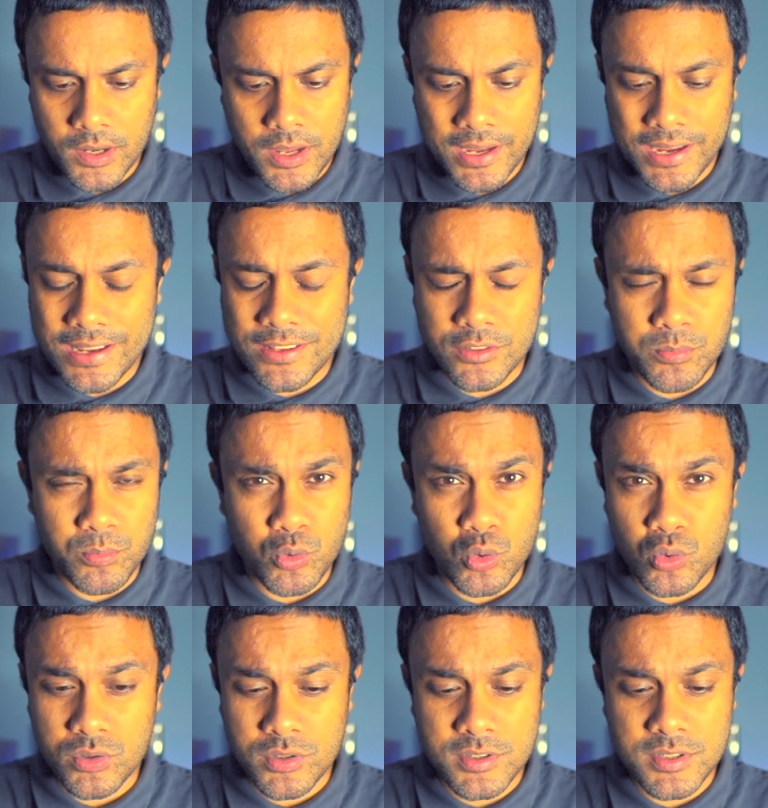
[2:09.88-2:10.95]
against the
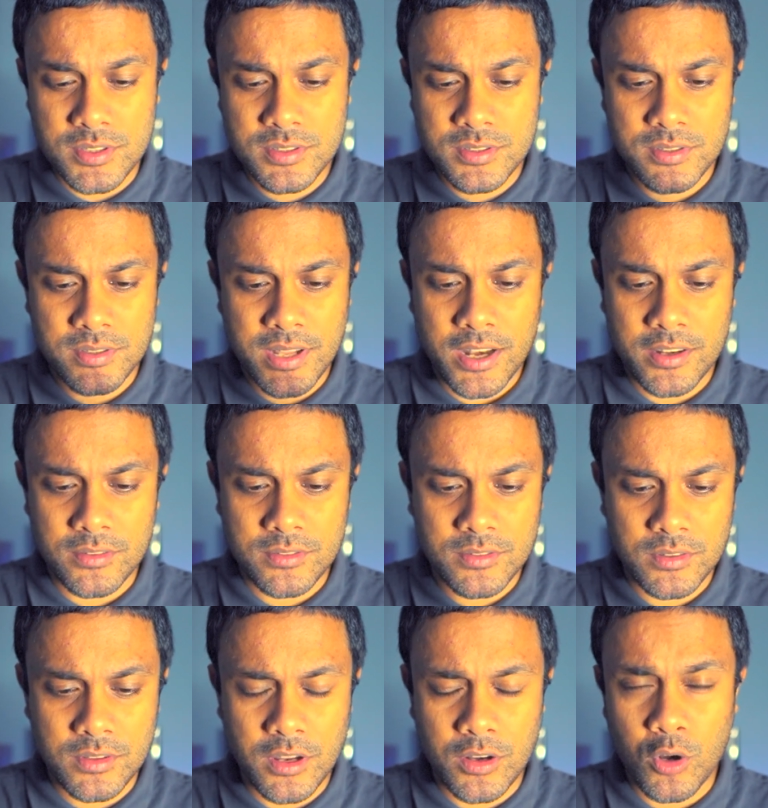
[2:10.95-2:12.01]
bruises that
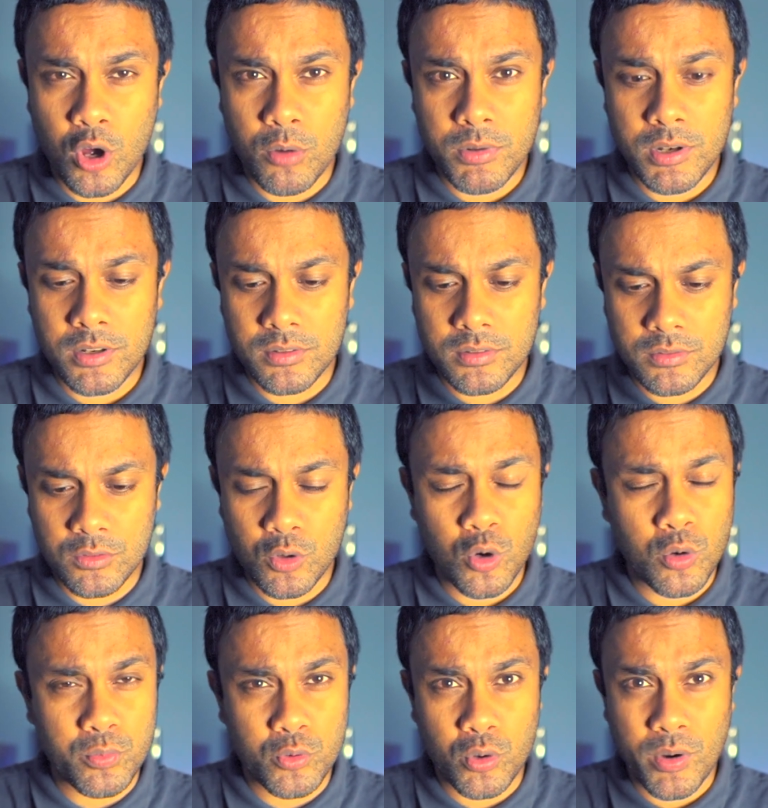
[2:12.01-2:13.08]
the normal
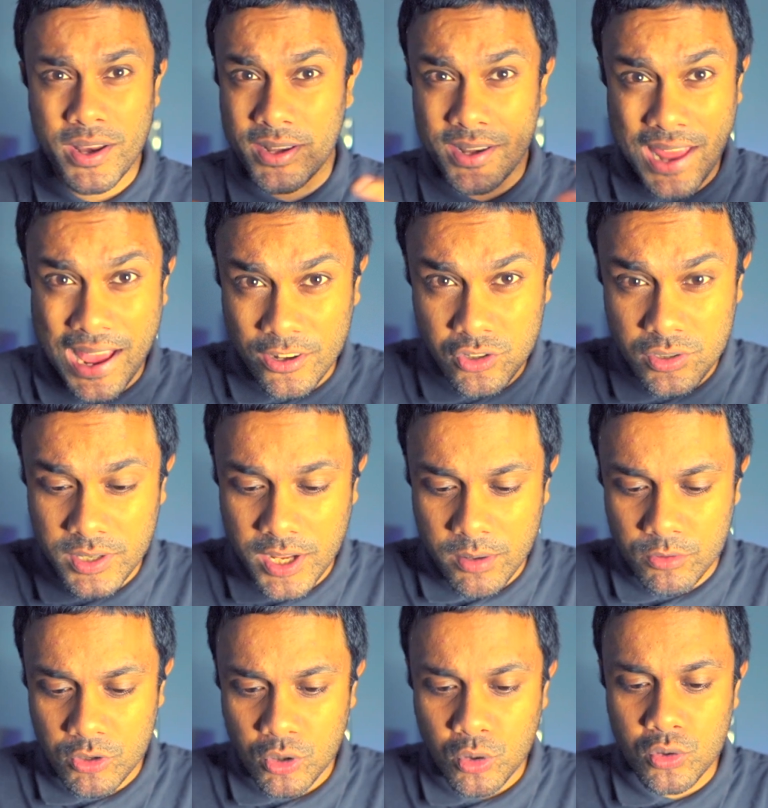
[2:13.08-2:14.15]
GoPro and action
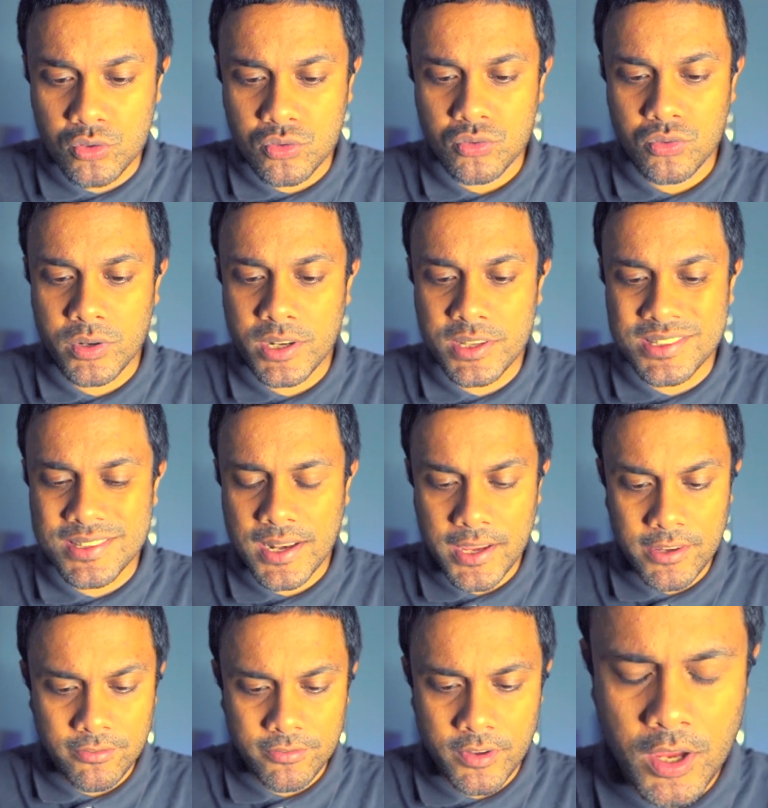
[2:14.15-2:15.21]
camera goes through in its life.